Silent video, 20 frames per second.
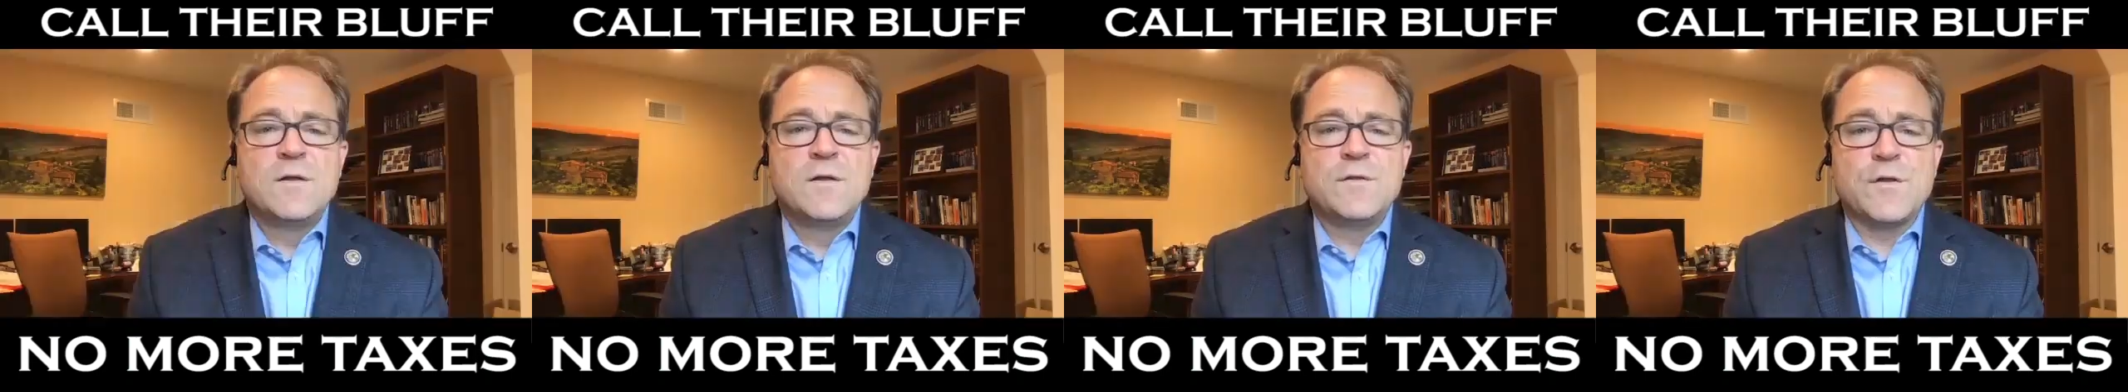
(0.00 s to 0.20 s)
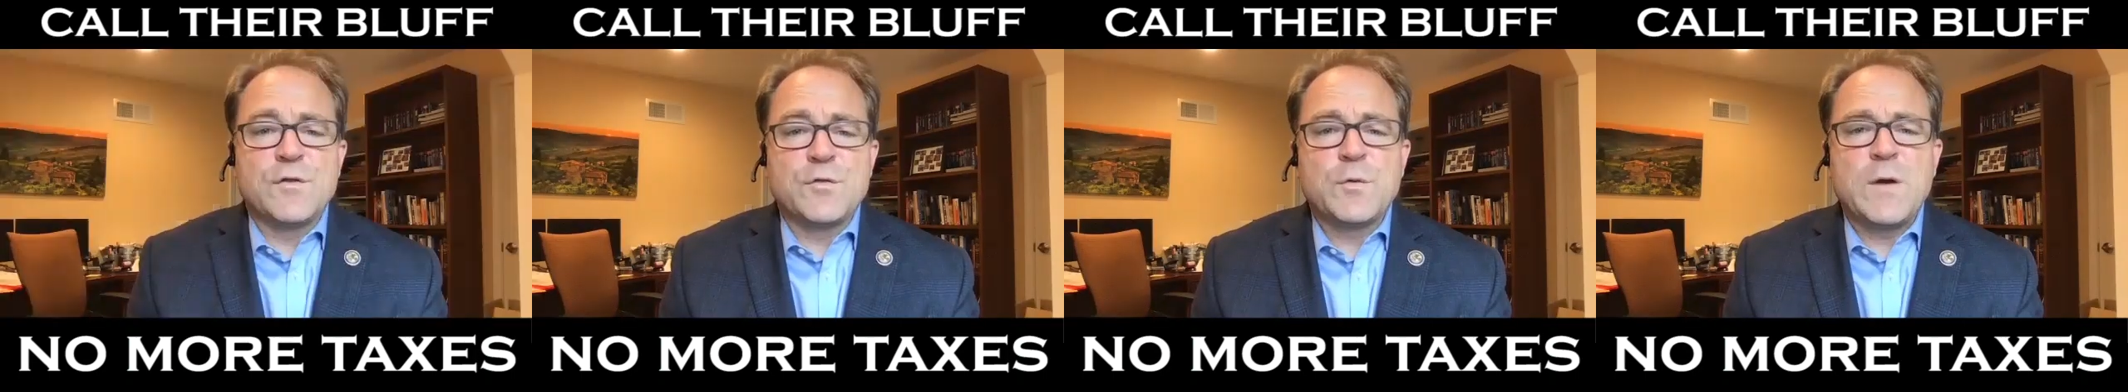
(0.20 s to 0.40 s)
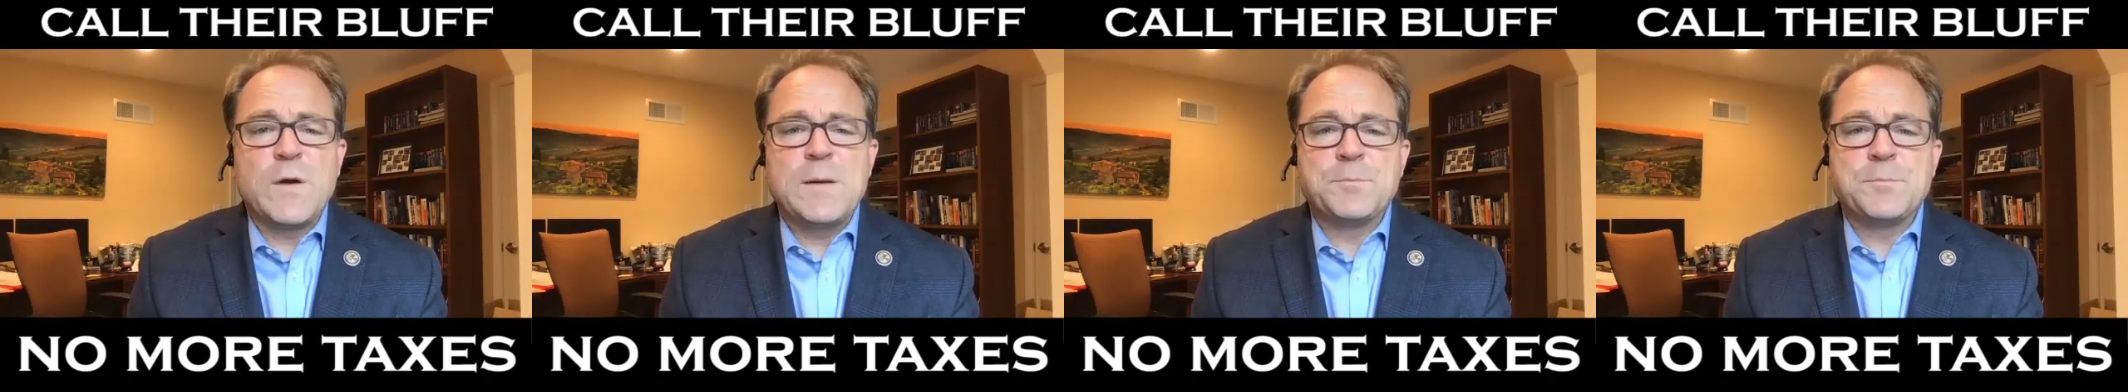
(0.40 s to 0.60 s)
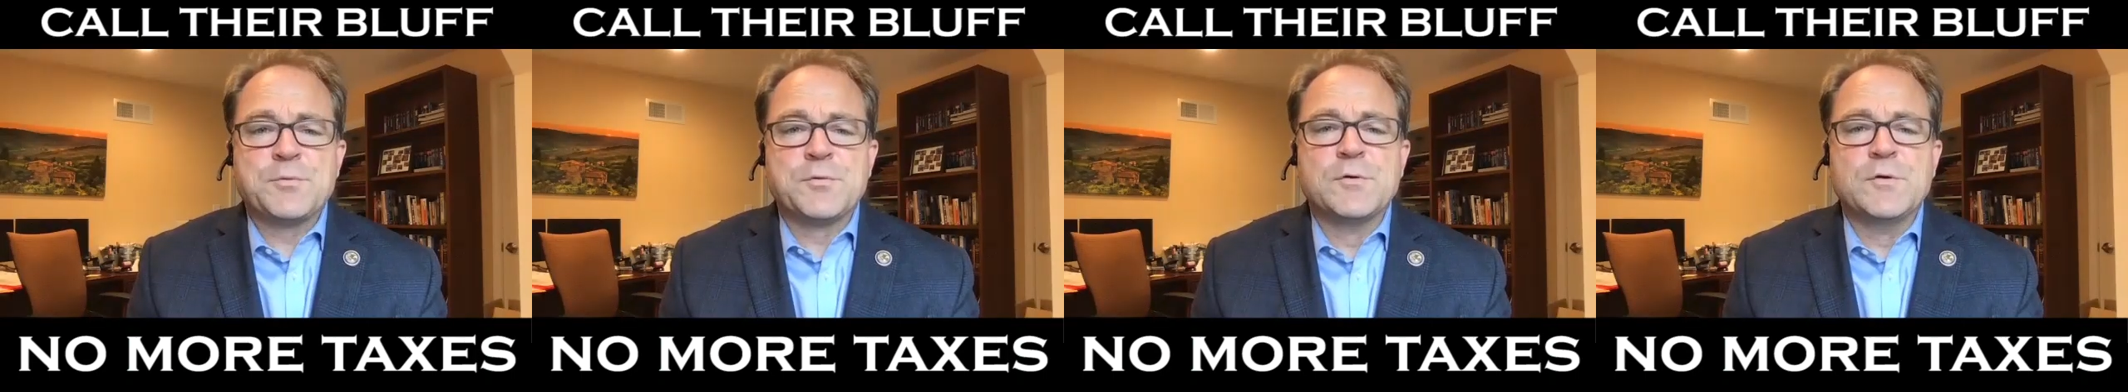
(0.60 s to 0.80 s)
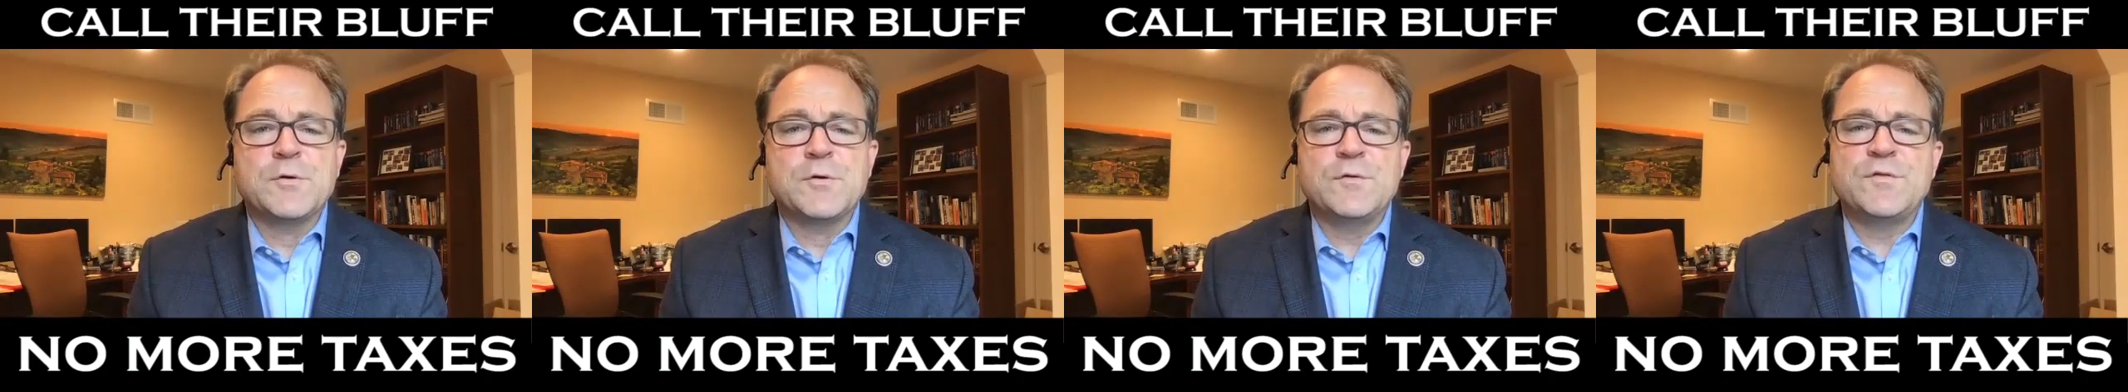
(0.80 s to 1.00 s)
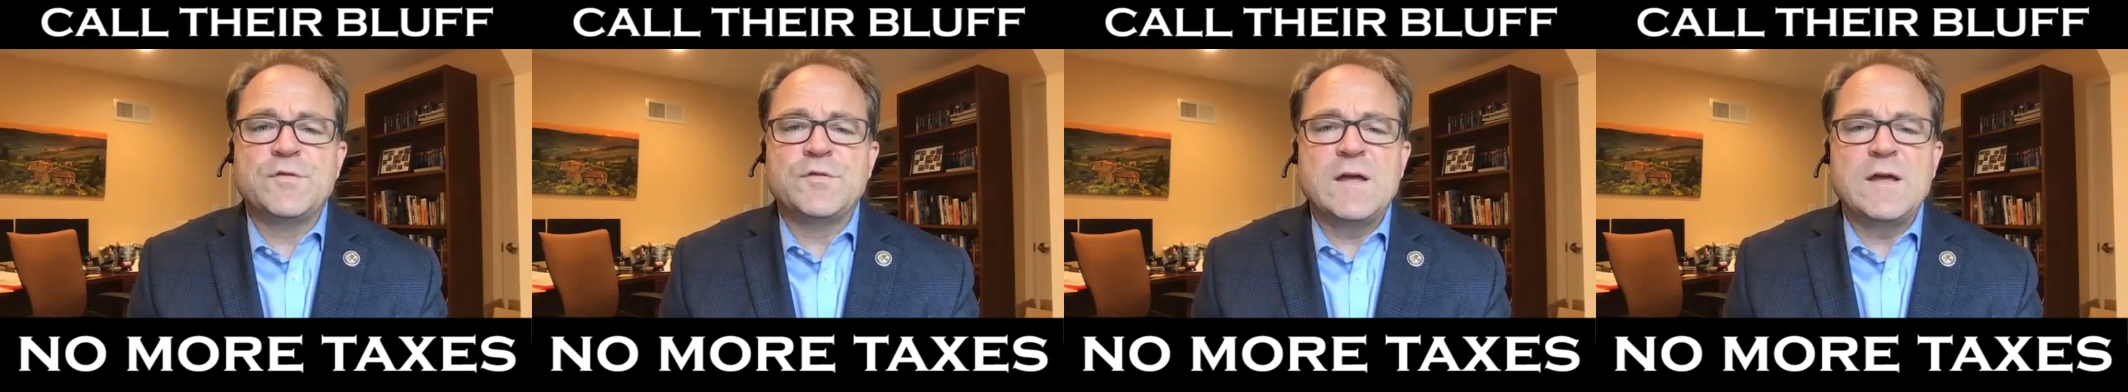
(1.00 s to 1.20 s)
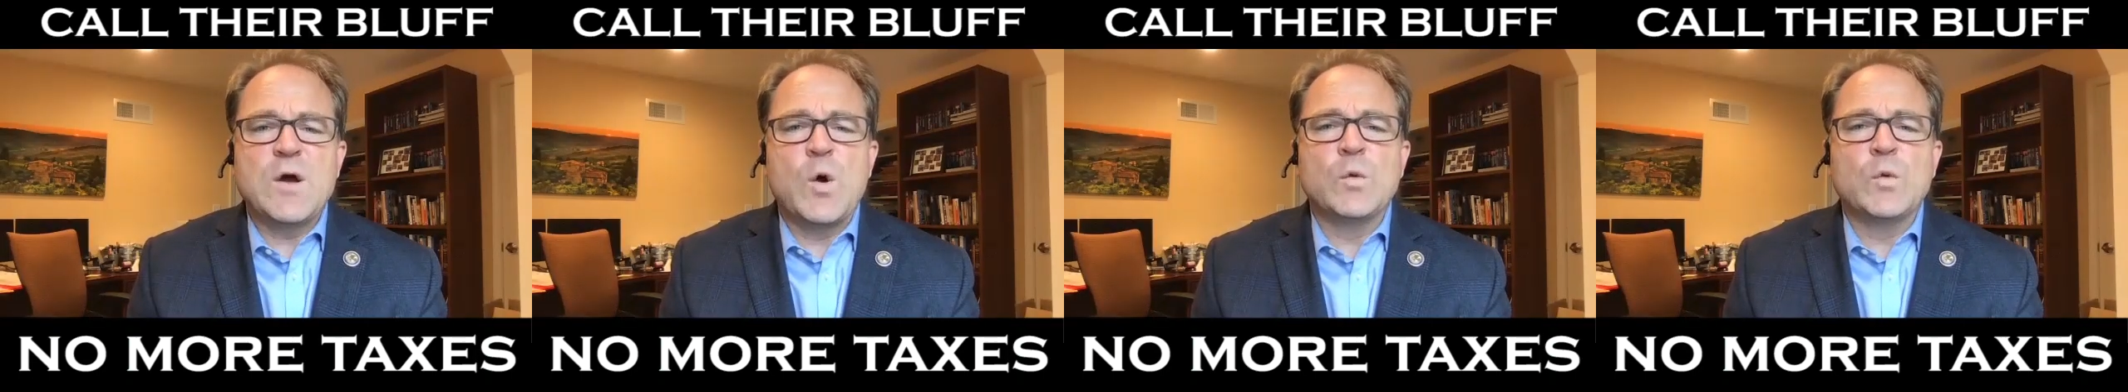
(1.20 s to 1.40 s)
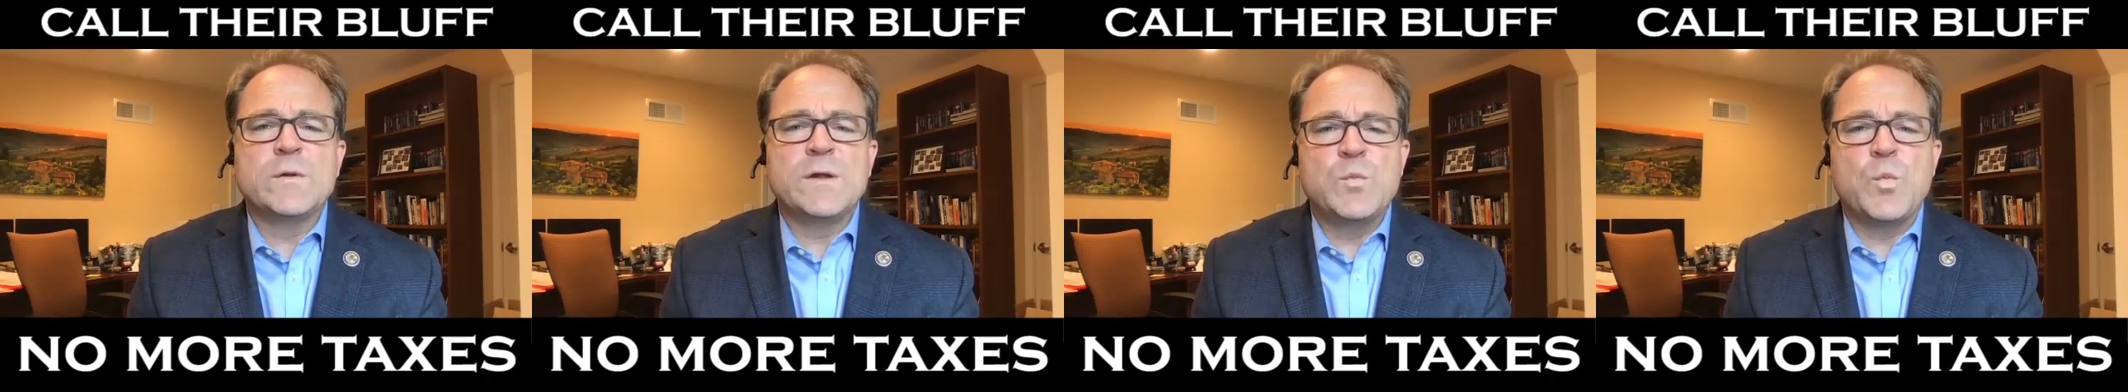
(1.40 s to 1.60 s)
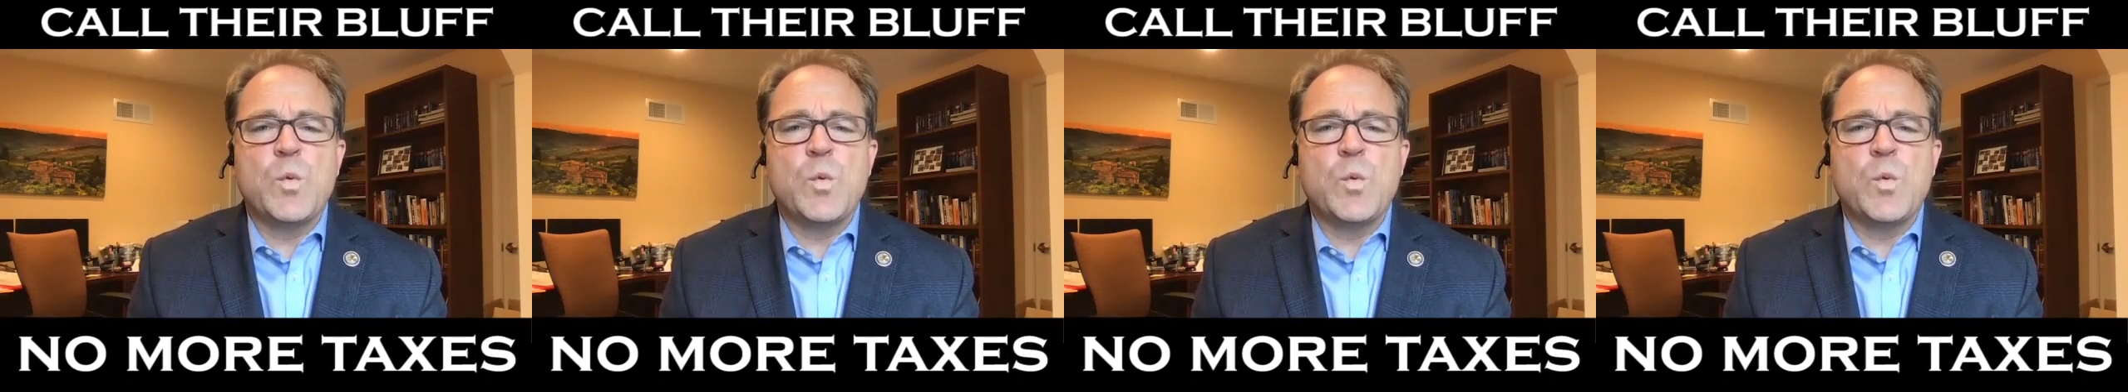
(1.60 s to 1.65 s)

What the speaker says: The threat proves they only